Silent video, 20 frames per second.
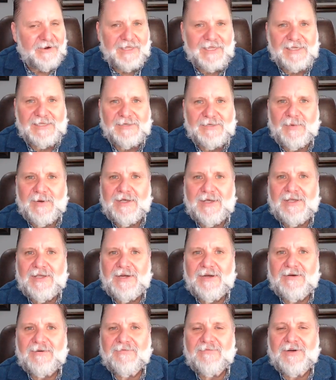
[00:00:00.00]
And they said, well,
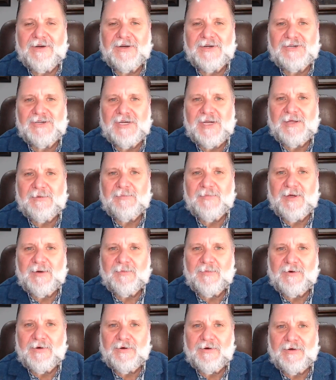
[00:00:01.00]
you know, a functioning
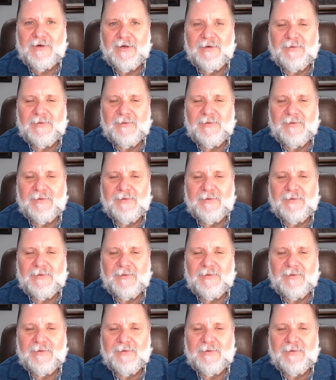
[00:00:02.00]
member,